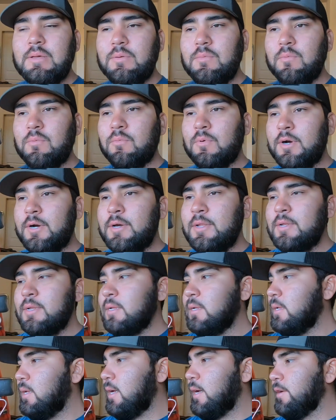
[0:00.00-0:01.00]
One,
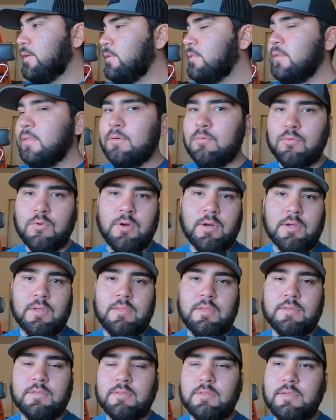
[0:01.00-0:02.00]
I only work on
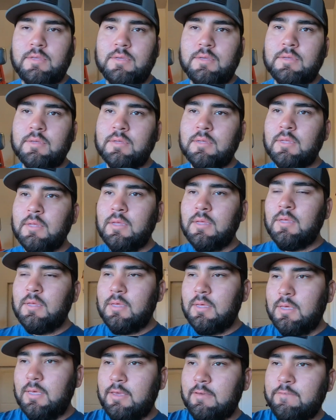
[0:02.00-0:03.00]
this thing
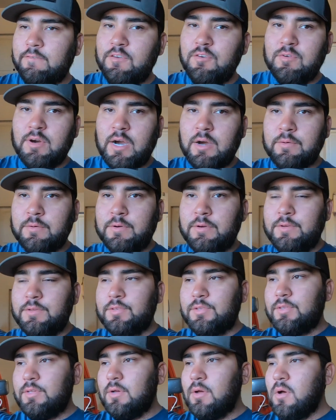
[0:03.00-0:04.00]
a few
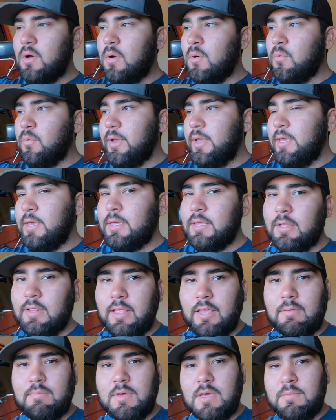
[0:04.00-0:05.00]
hours a week,
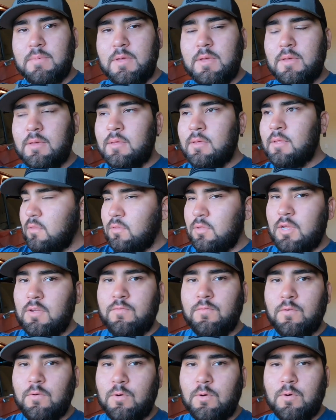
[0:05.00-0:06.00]
like maybe 3,
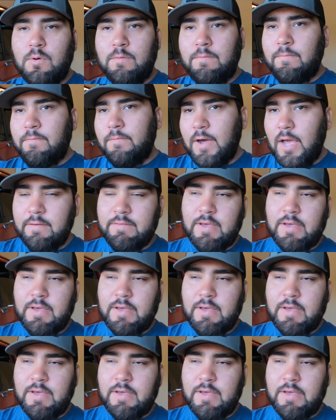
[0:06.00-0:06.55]
4, 5